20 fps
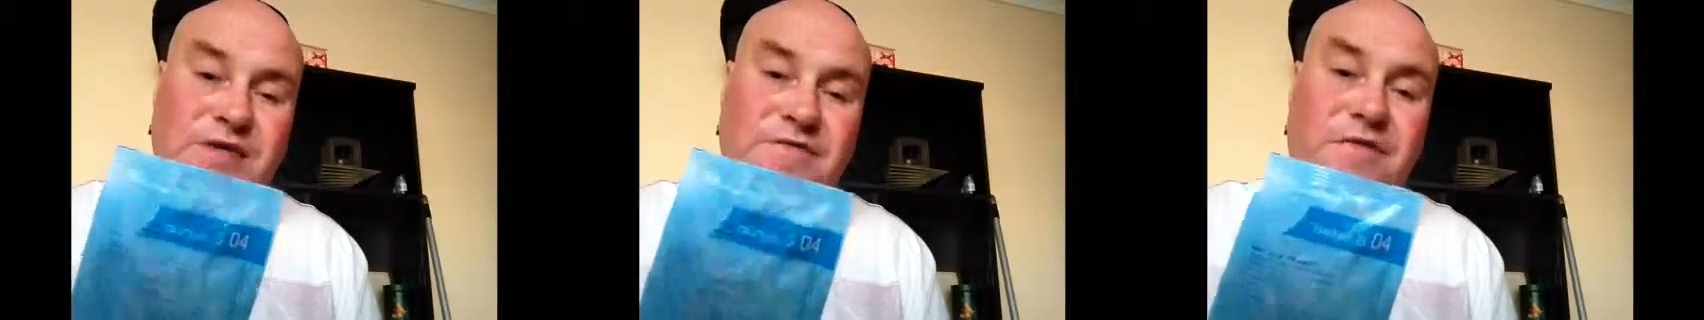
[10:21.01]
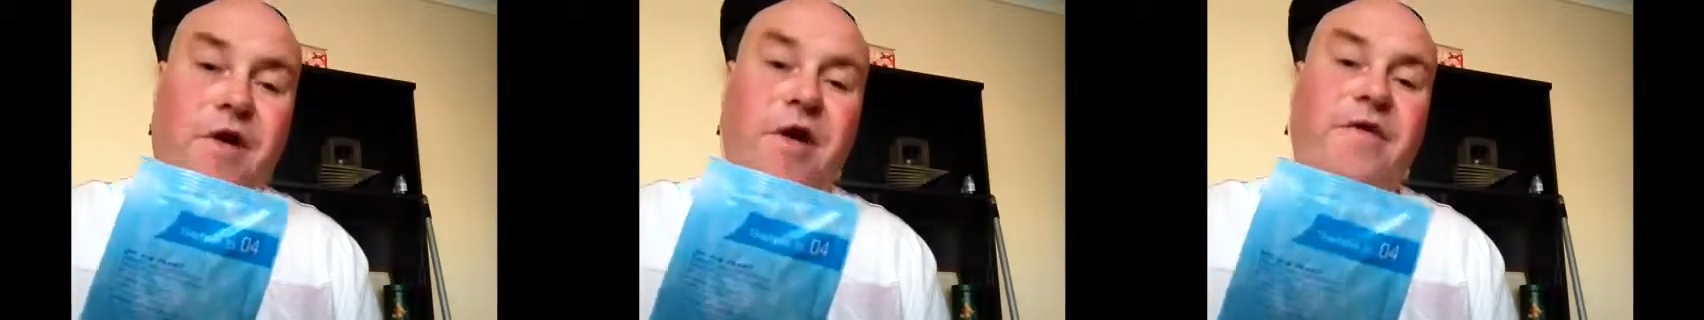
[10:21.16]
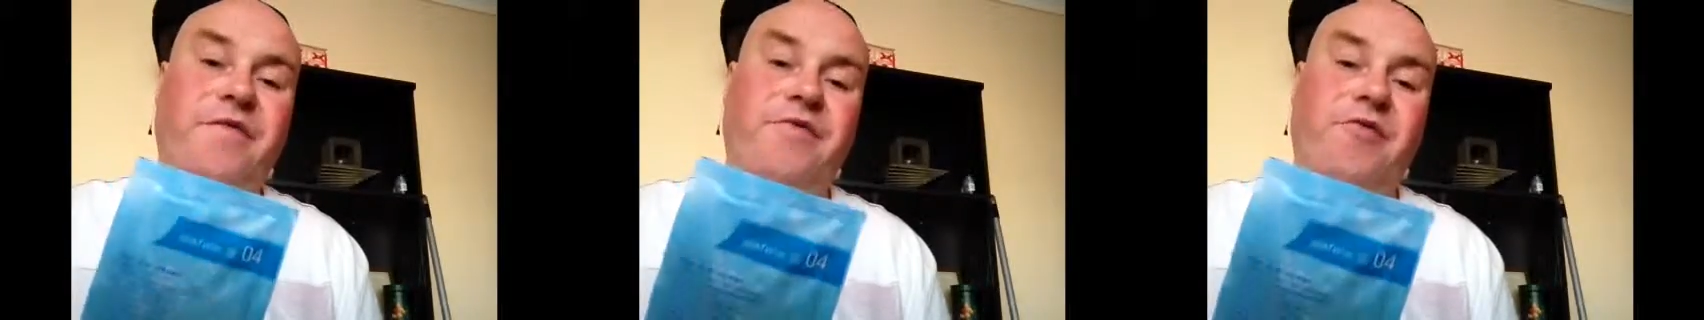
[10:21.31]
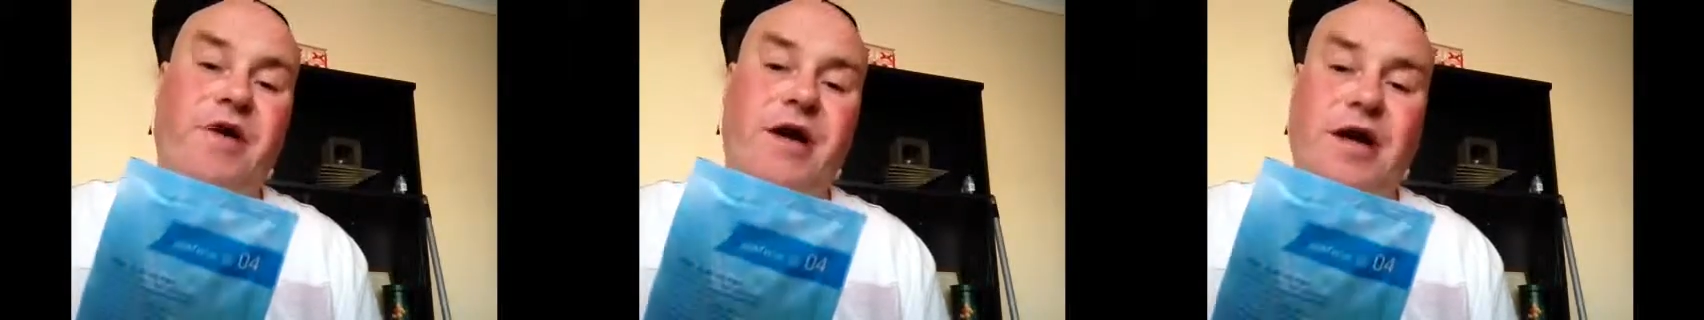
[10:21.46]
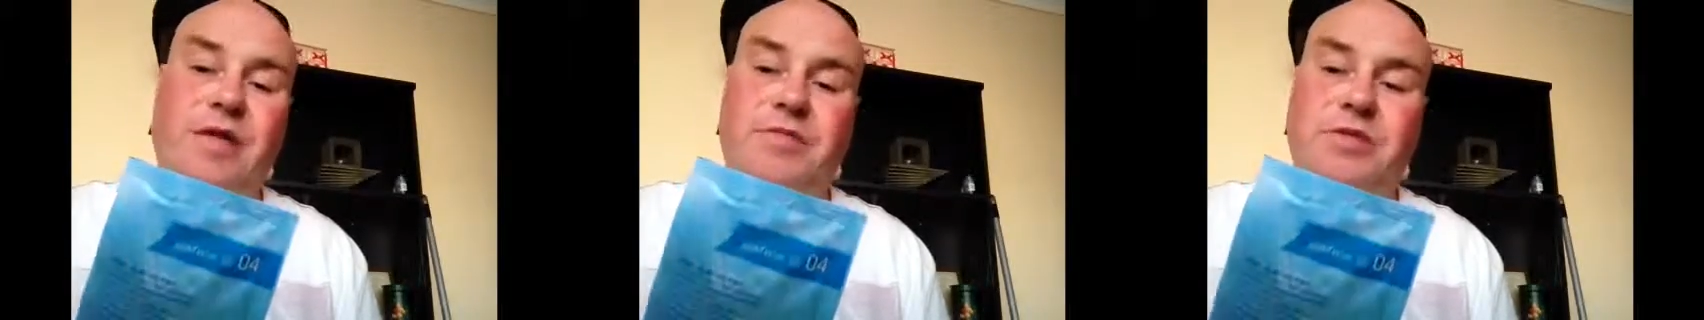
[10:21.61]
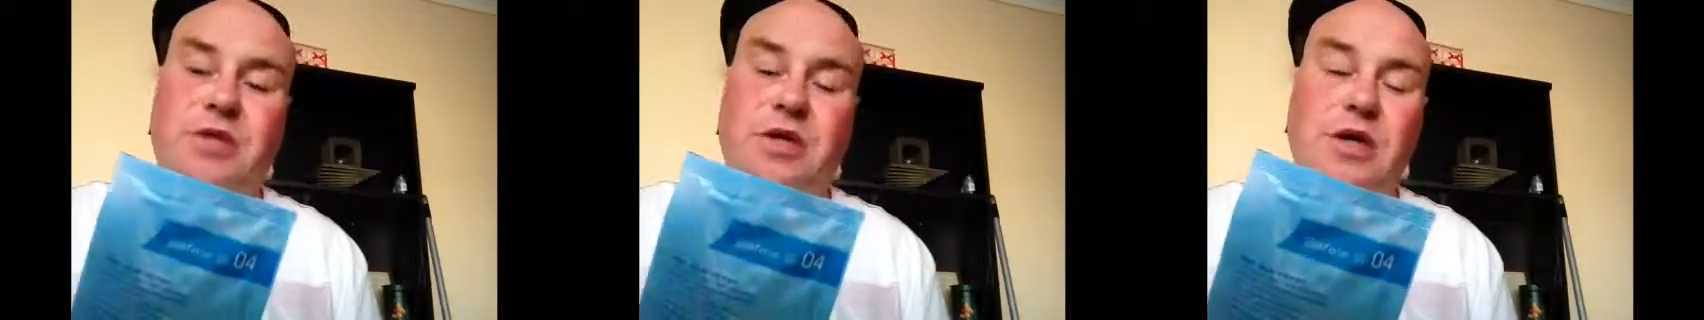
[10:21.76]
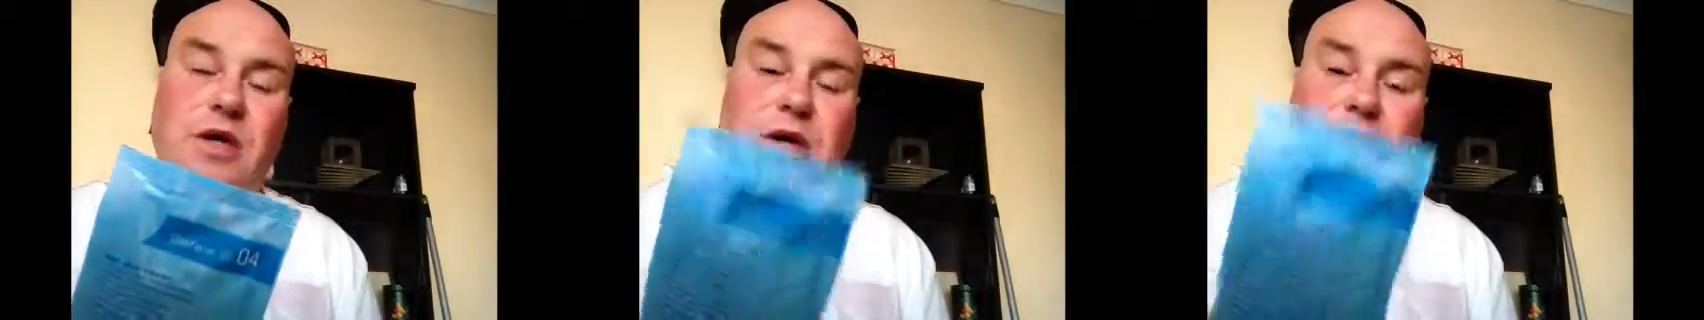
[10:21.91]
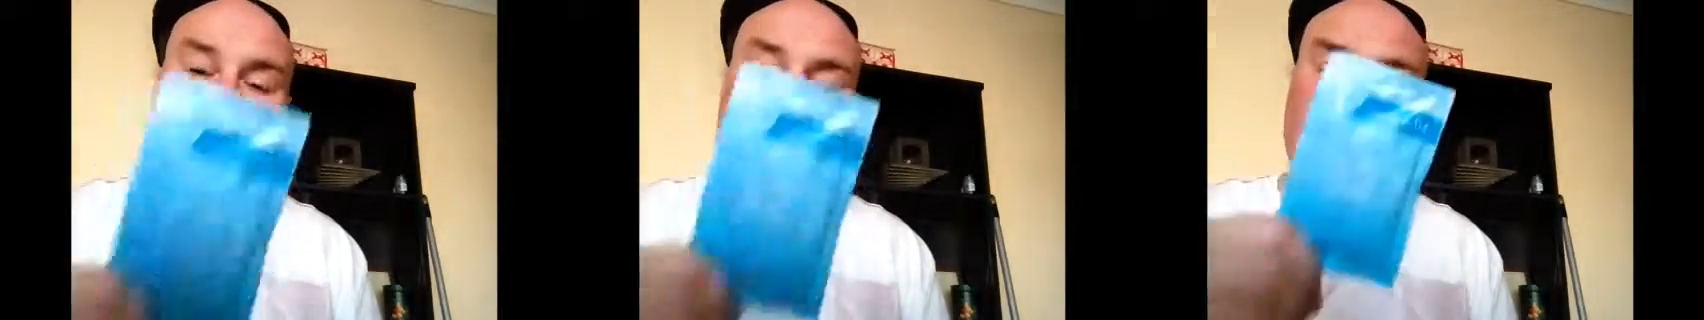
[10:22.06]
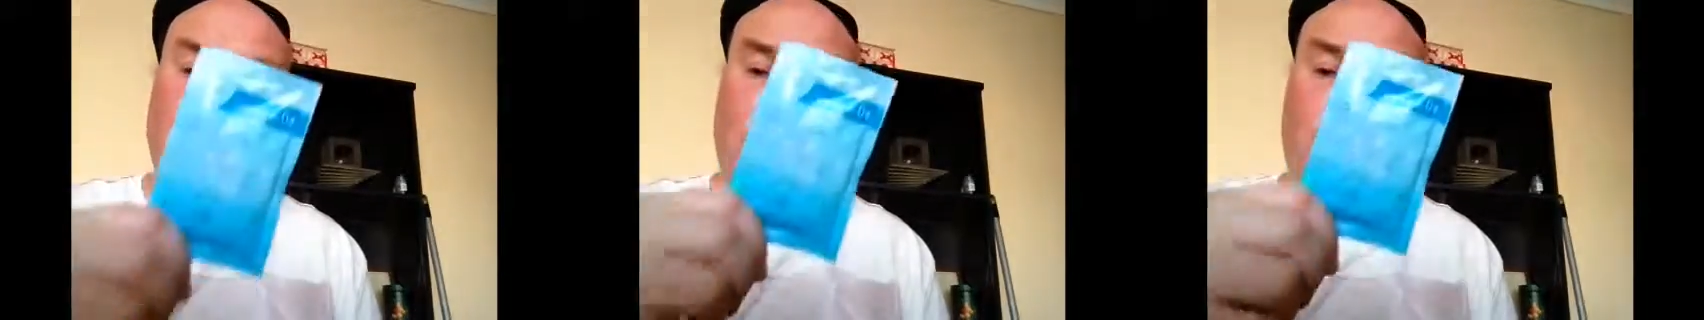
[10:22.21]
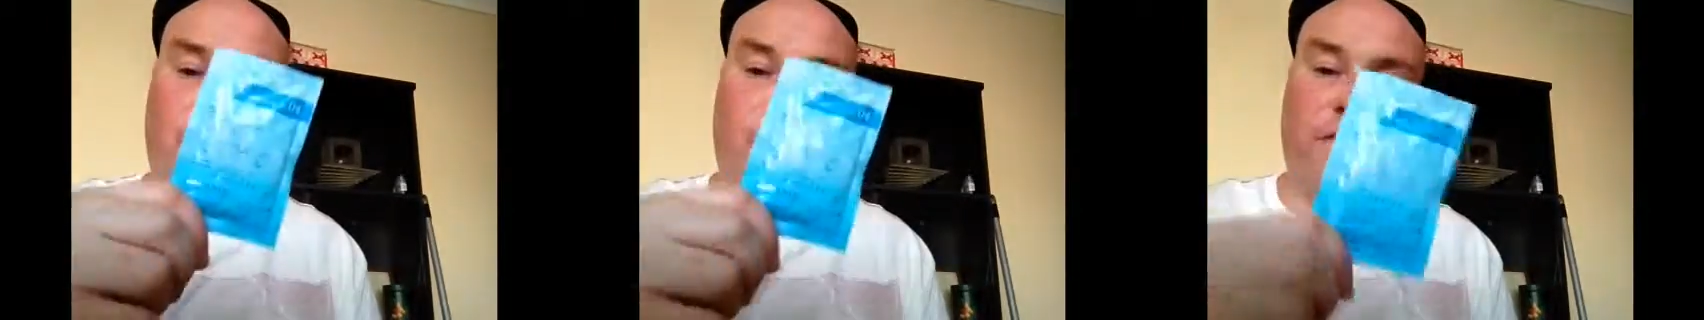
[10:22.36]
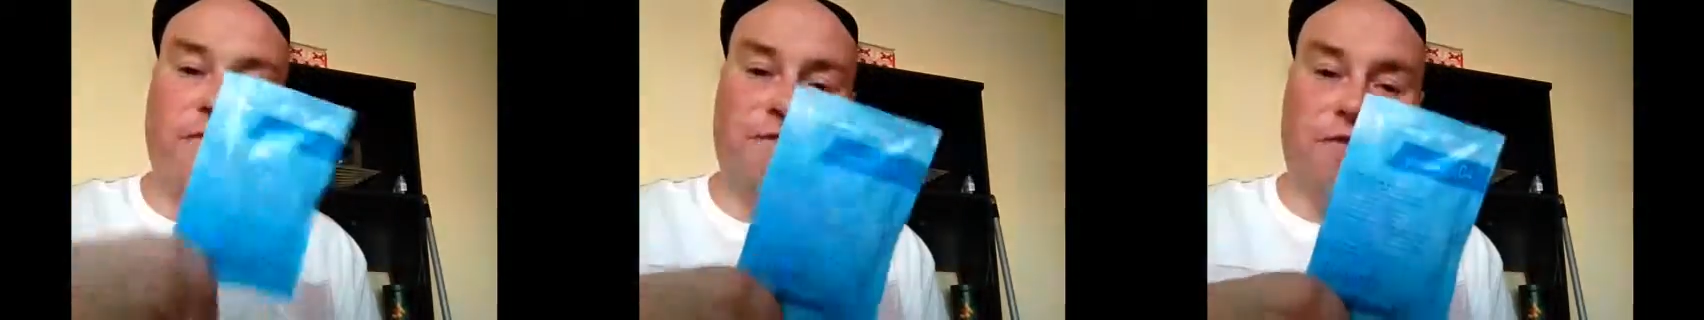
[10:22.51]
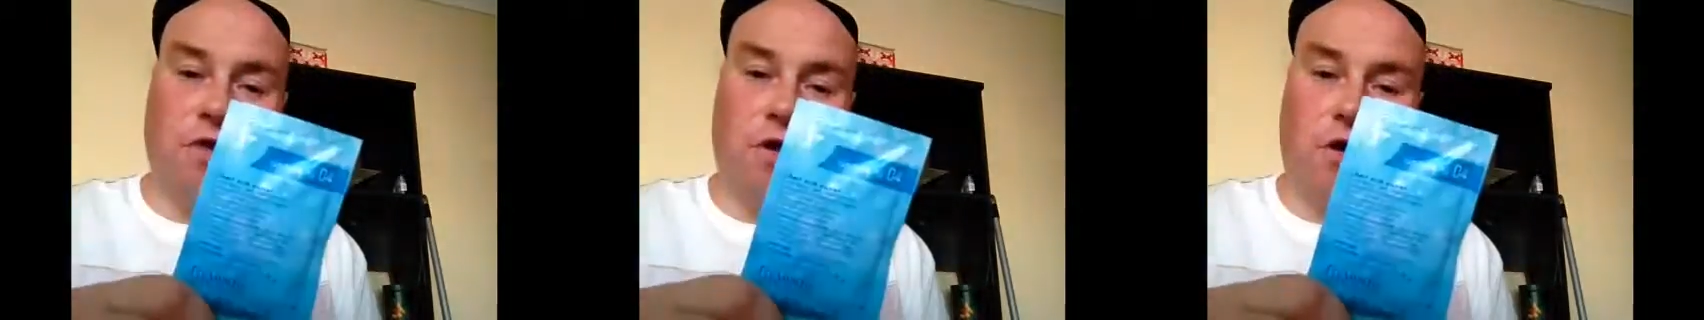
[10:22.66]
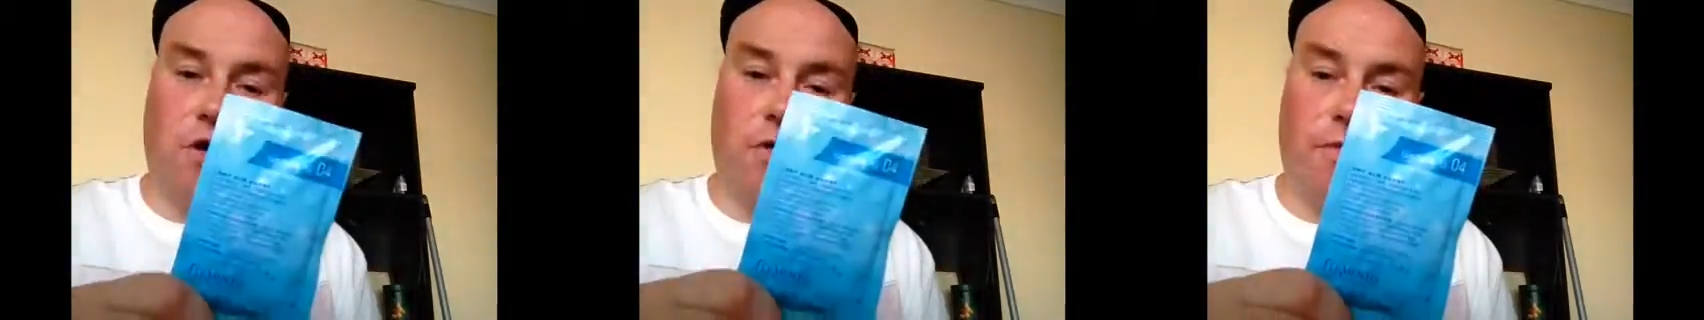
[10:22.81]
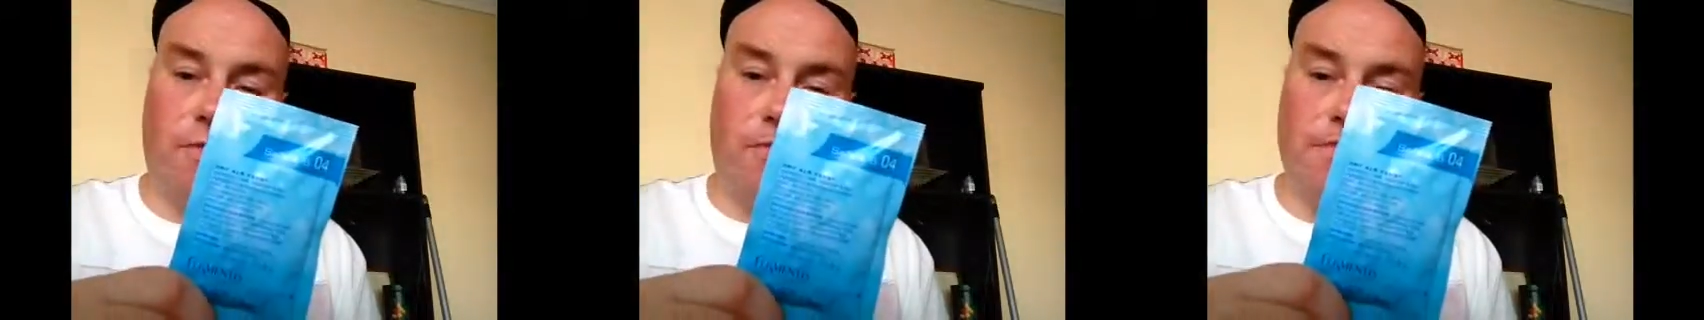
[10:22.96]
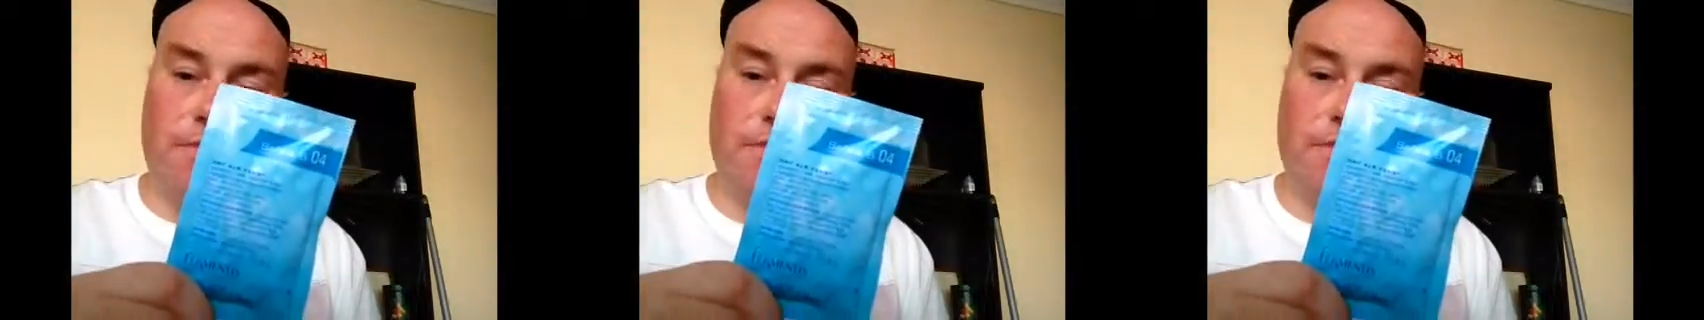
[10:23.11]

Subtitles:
5 grams. Now I've got